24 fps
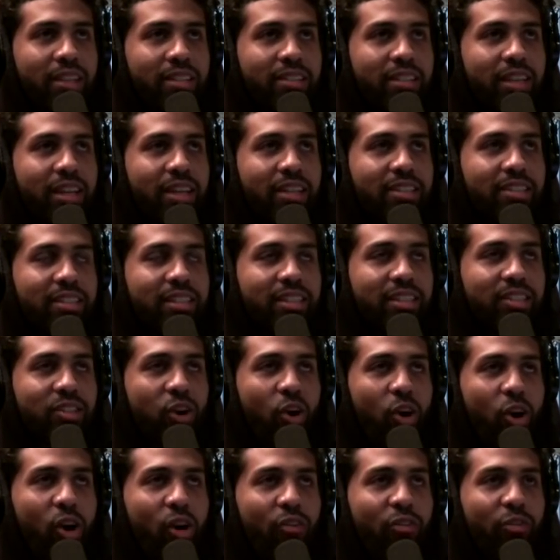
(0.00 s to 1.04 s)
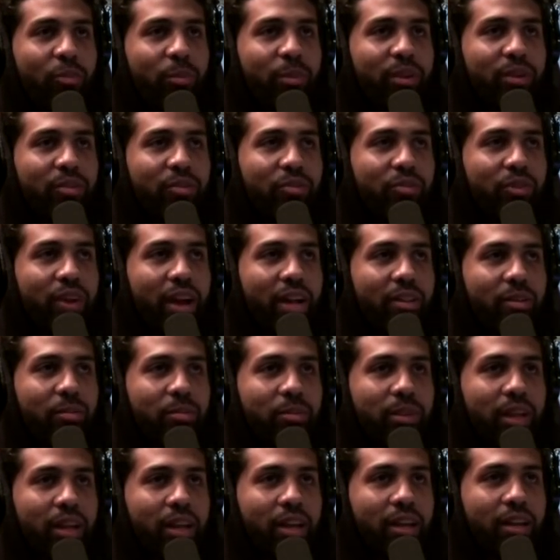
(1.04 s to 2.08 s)
it's it's it's hard for me to
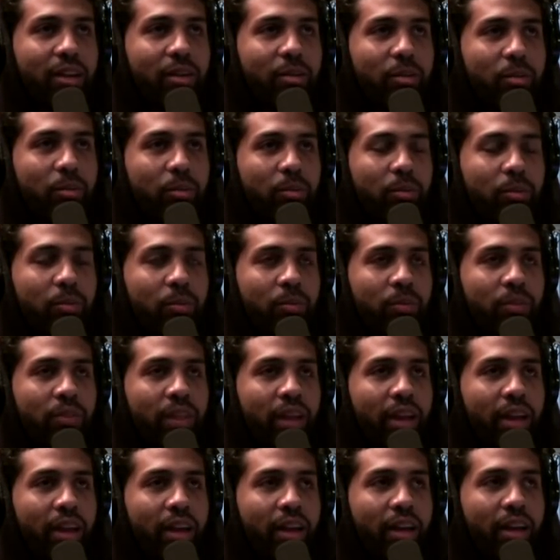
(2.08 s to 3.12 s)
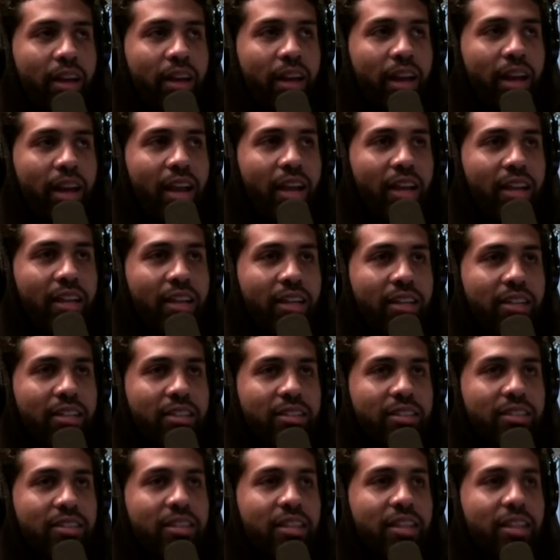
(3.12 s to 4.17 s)
fathom that that
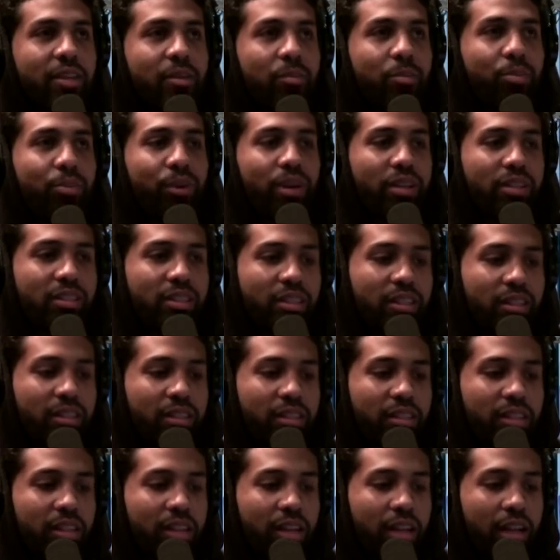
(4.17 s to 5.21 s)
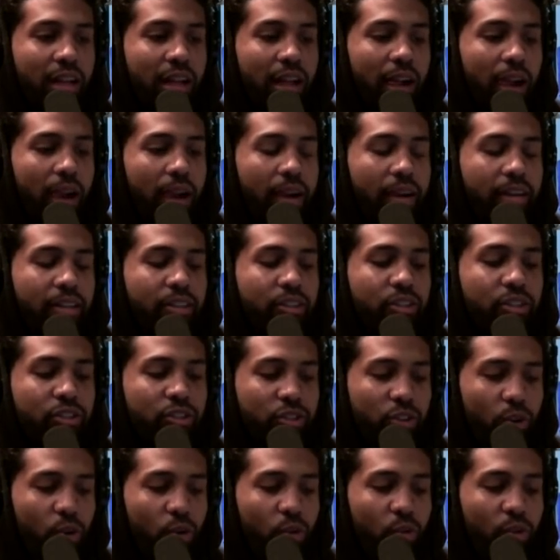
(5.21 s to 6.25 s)
a sitting president is
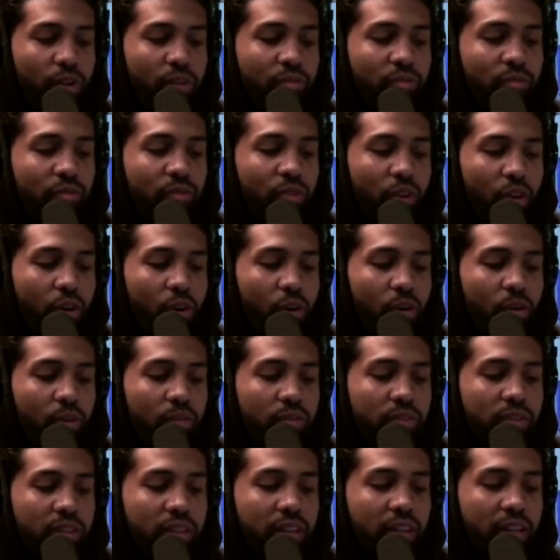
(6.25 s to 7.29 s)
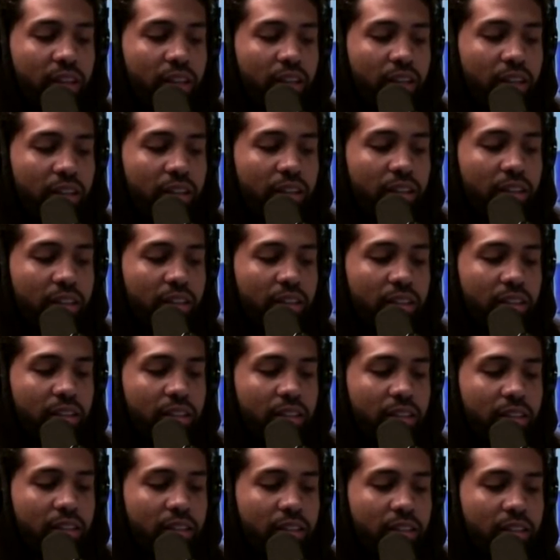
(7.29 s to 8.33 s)
so involved in